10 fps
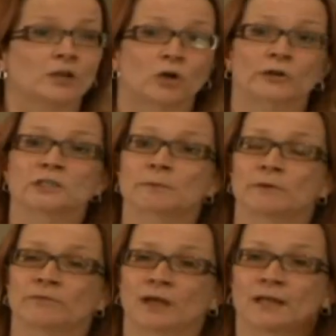in order to
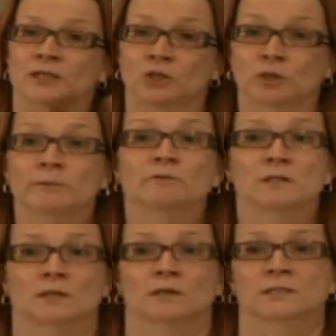provide human
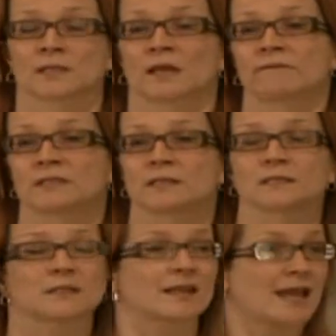resource
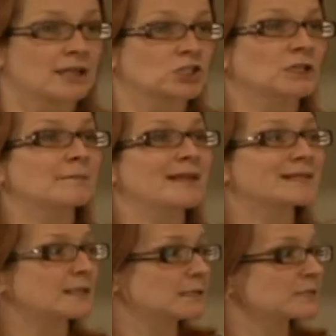services that actually make
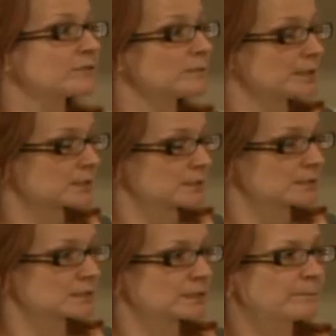sense for the
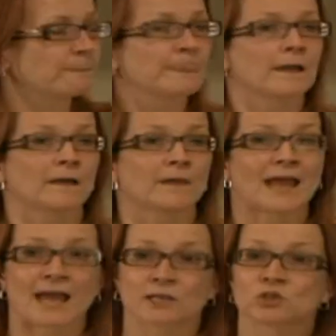business and that
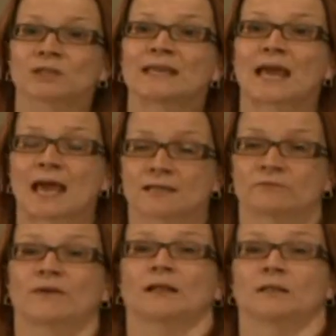actually add
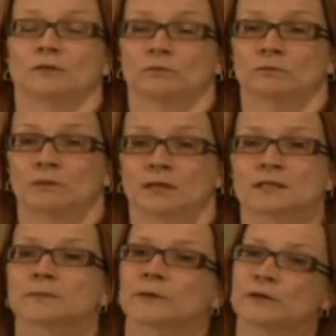value,
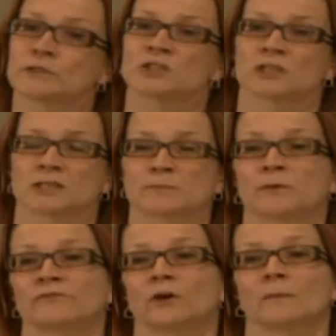as opposed to just
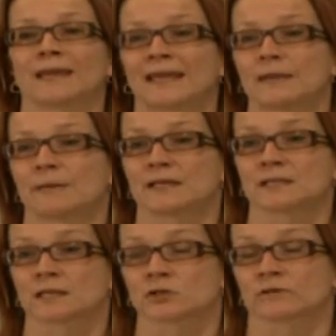performing a
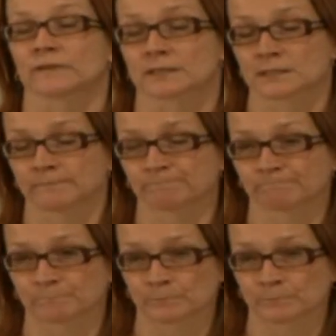basic service.